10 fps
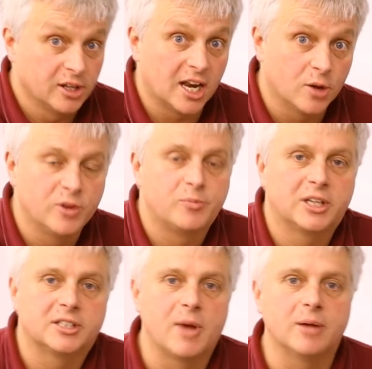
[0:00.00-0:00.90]
you know, we've
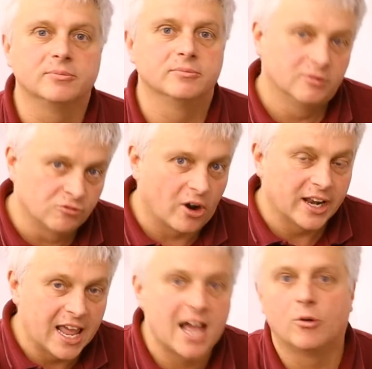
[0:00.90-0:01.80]
picked them up
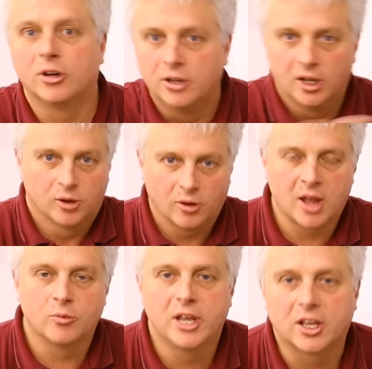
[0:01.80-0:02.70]
right now
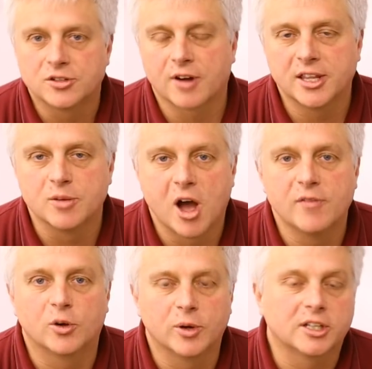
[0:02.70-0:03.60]
and we can trade them
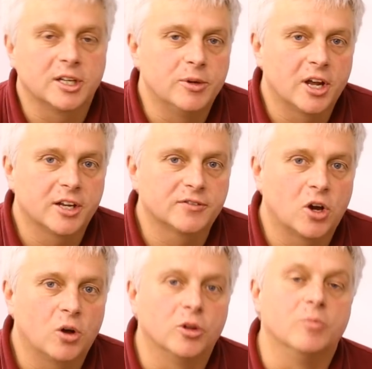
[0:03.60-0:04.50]
over quickly. We don't have
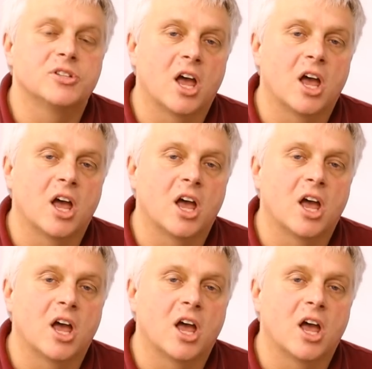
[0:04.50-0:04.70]
to hold them.